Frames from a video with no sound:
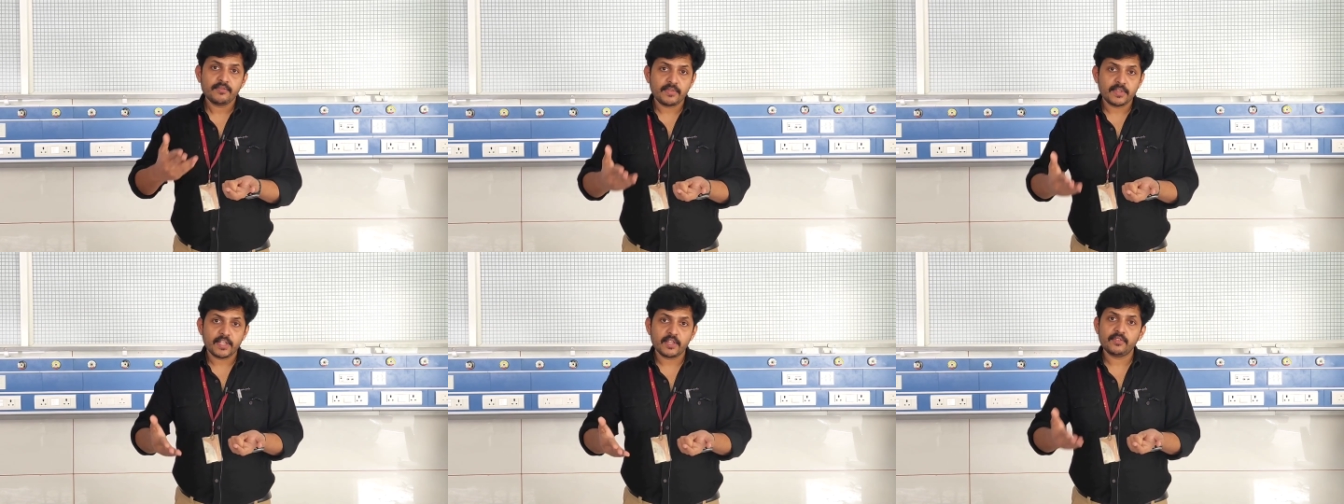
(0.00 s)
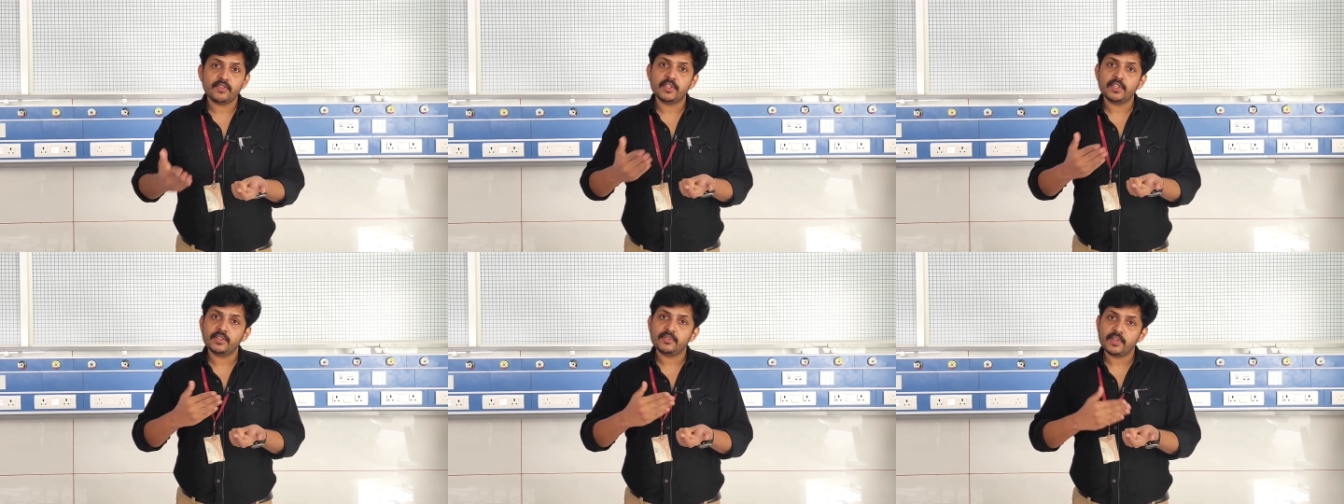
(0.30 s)

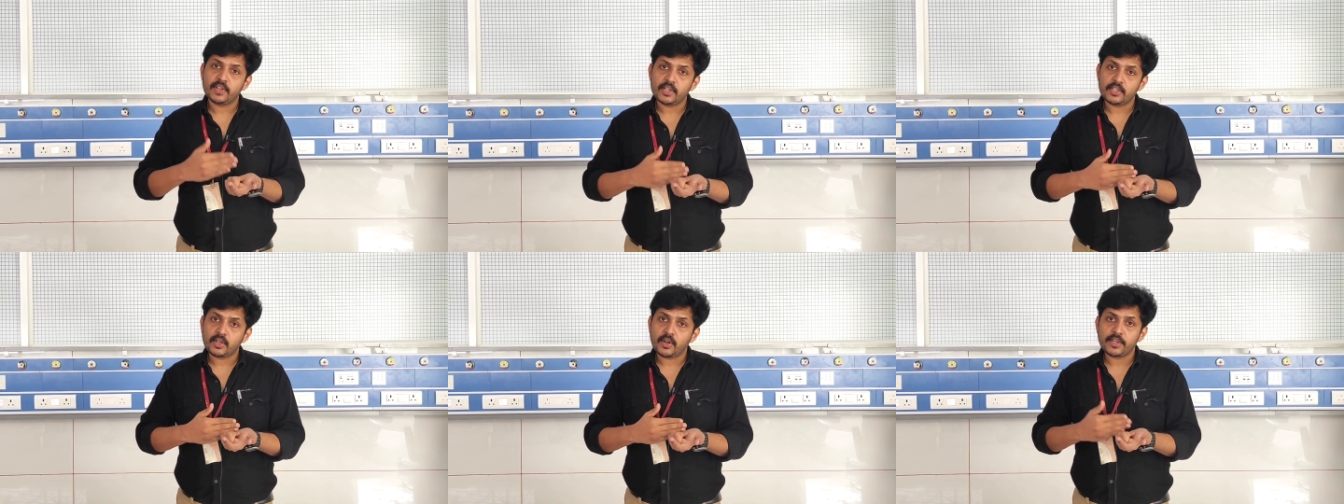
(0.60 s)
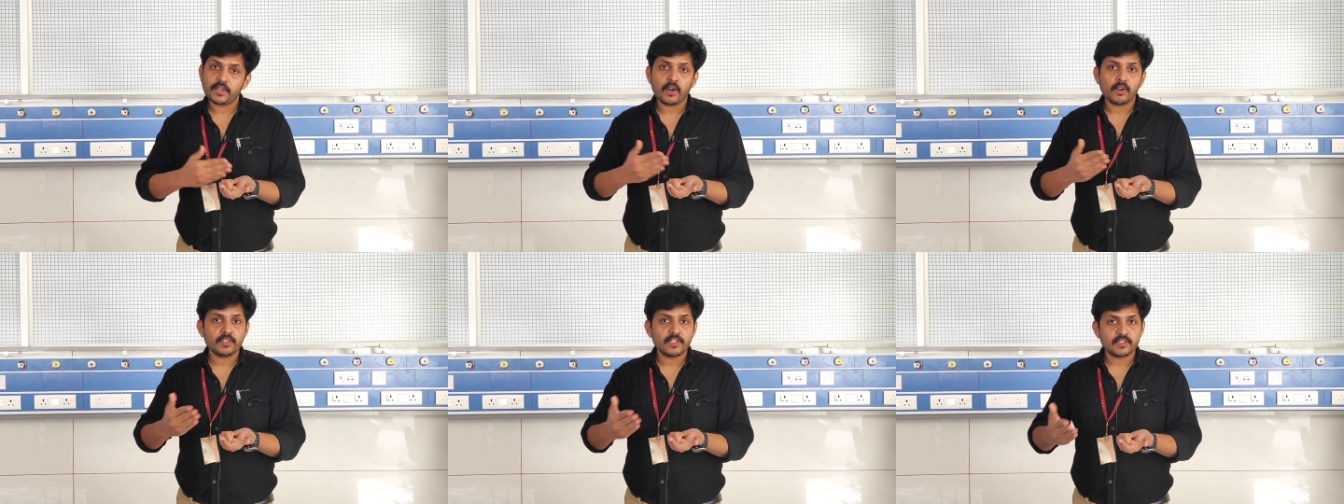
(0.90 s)

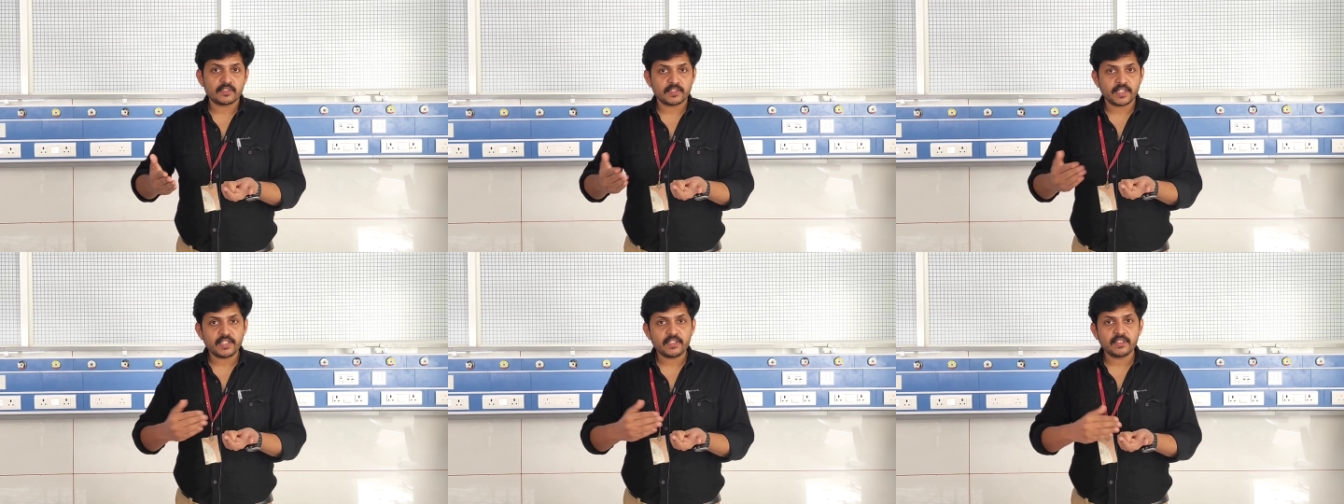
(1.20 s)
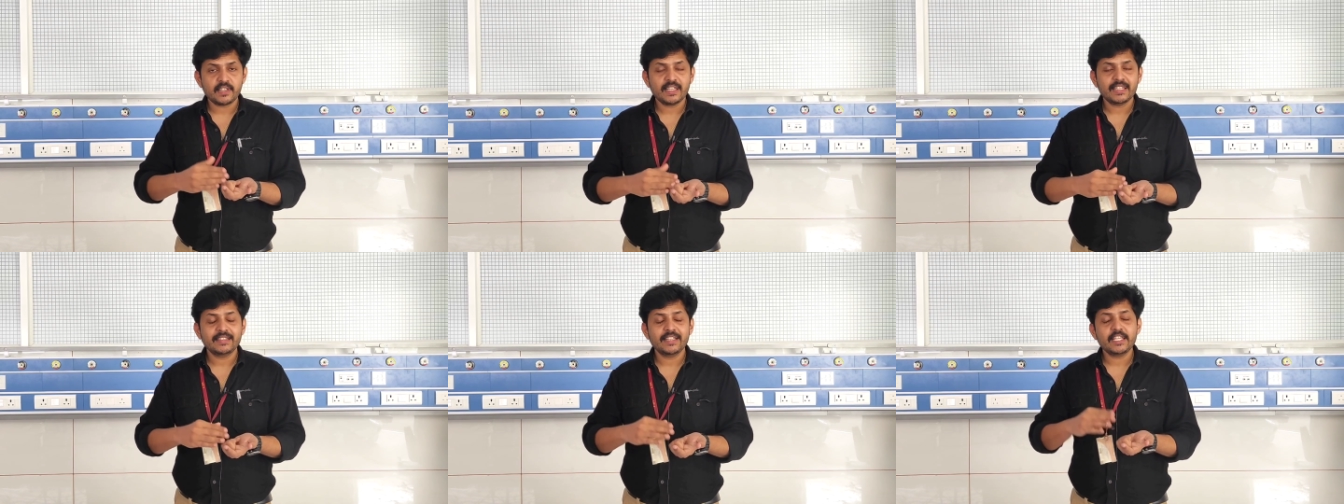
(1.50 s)
phenytoin, all these
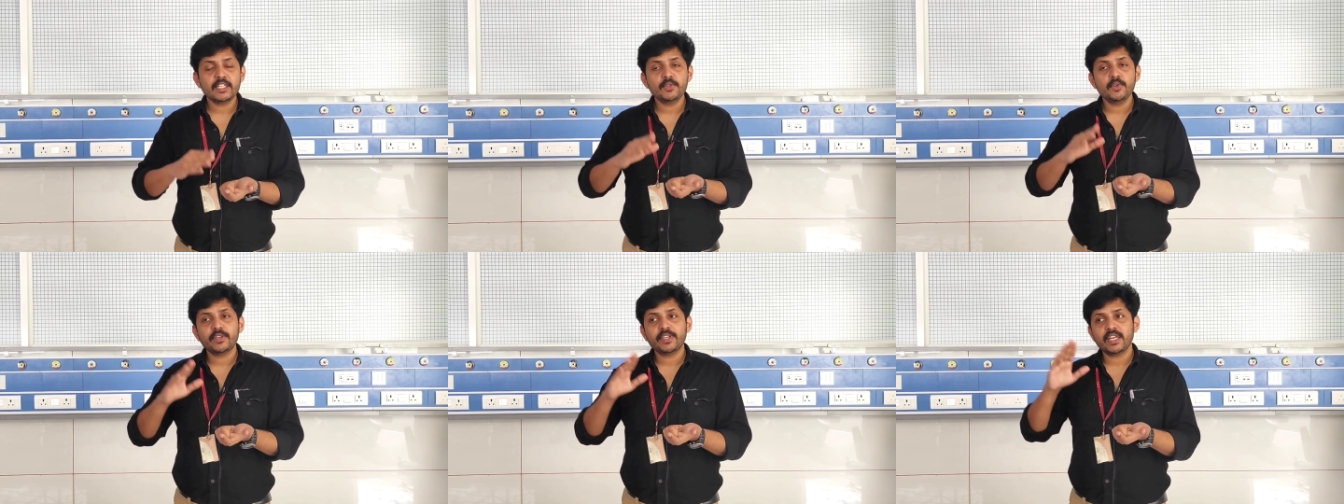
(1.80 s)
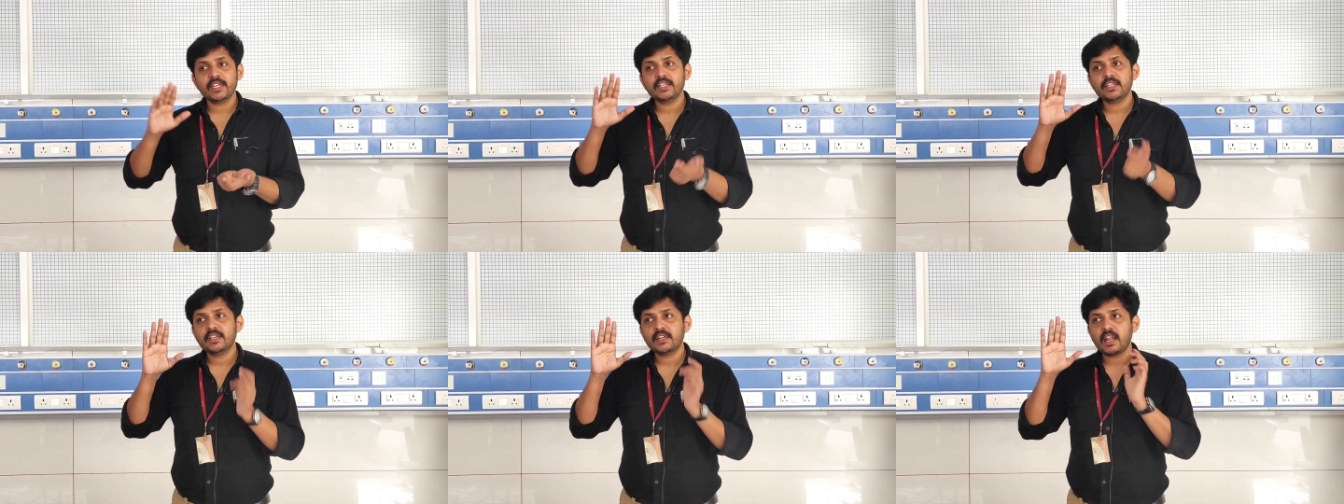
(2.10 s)
things, then you
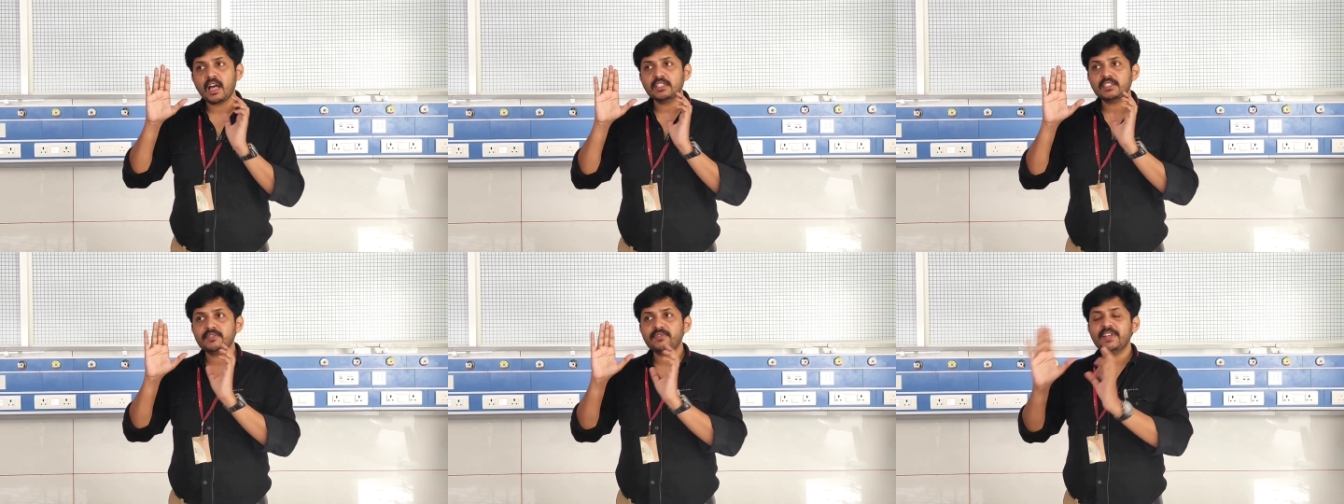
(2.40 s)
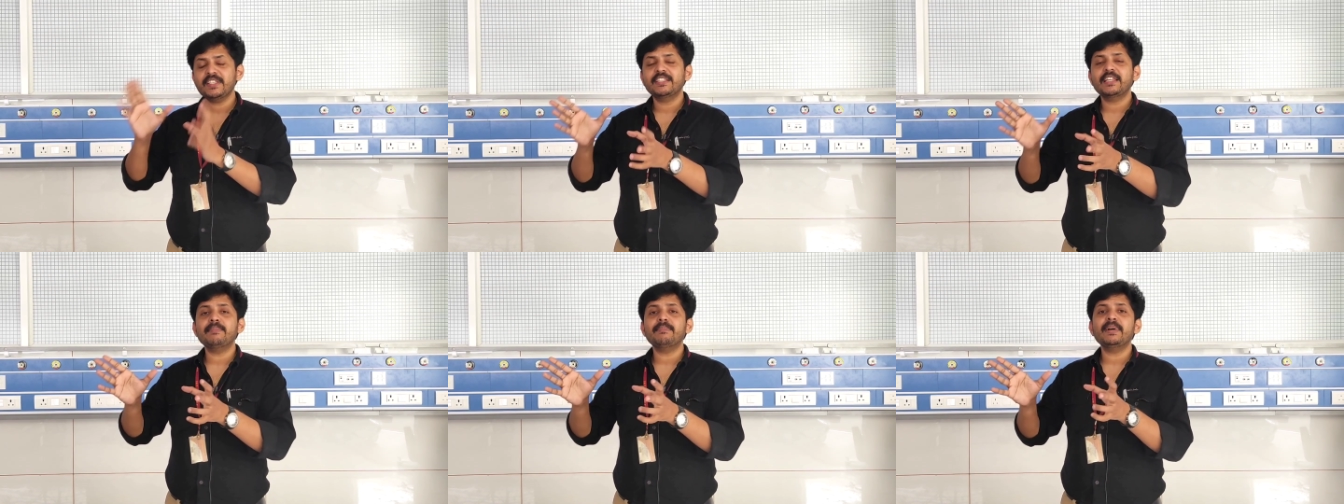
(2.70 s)
can
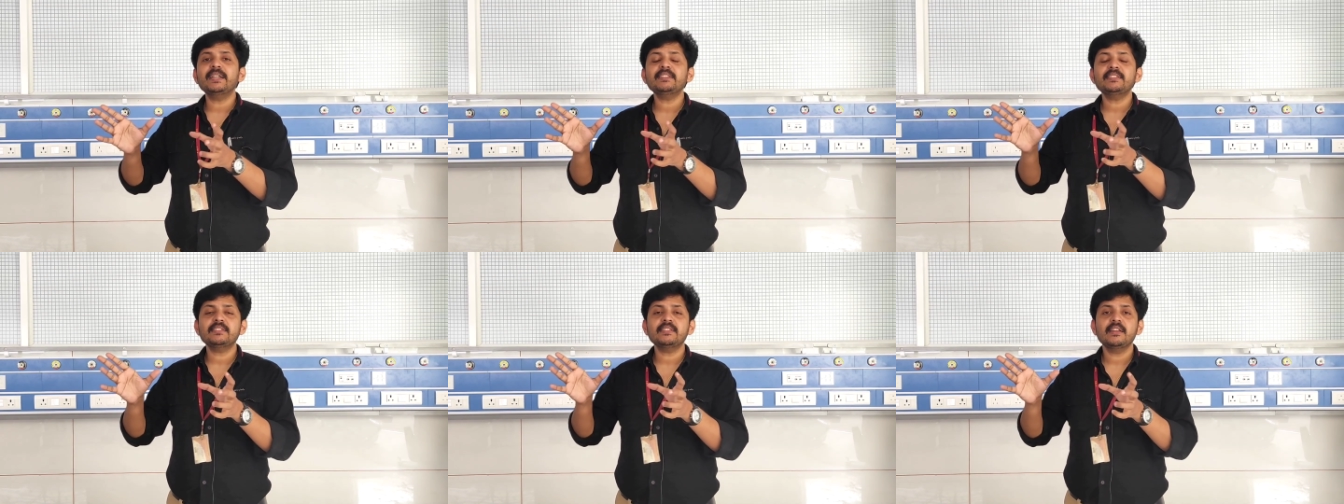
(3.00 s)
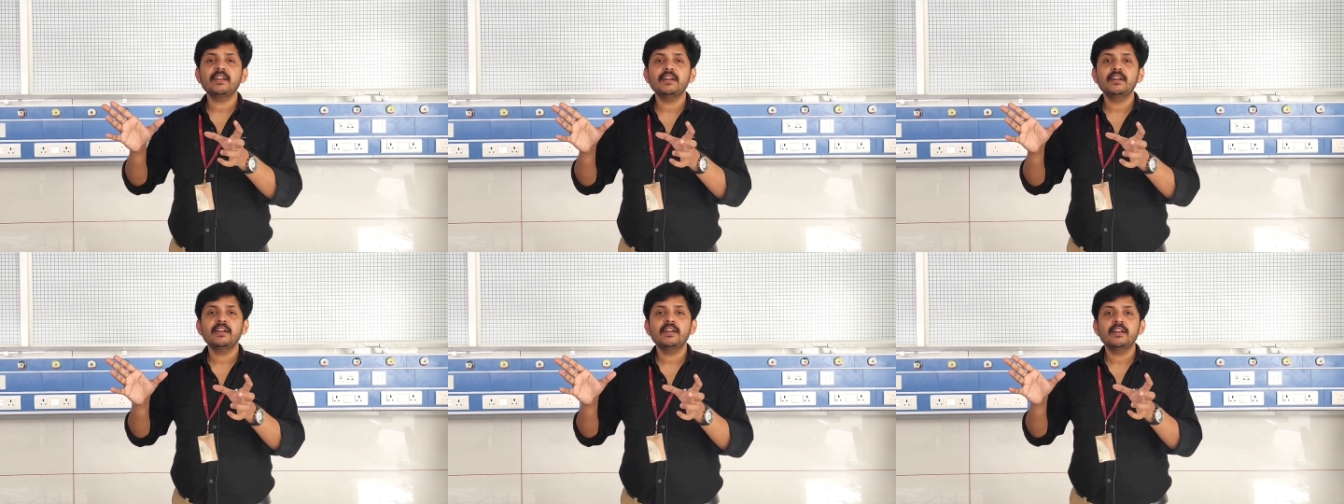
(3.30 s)
classify them
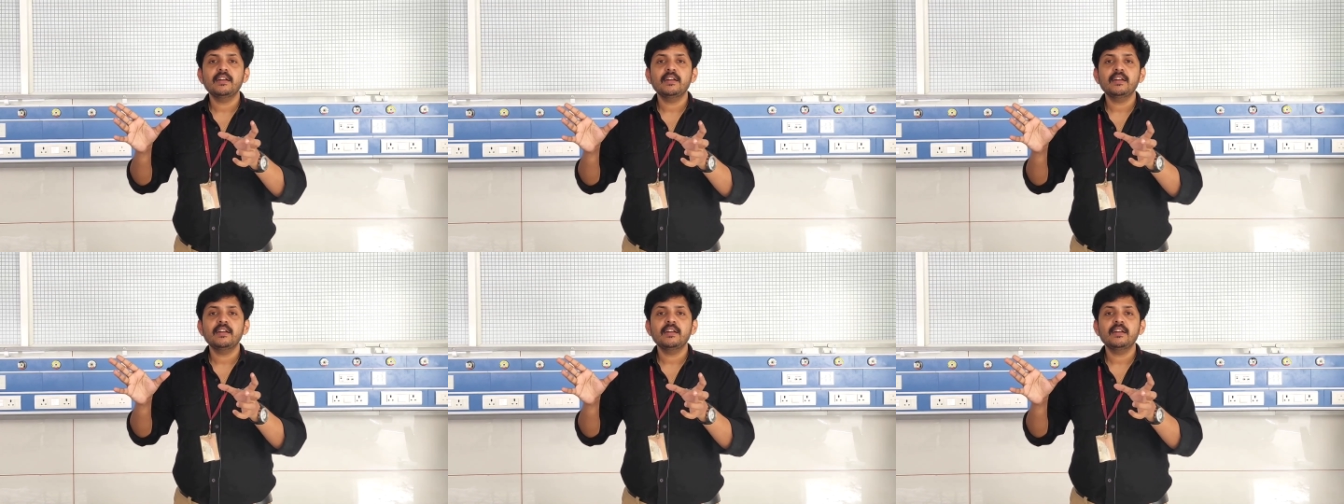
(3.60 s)
as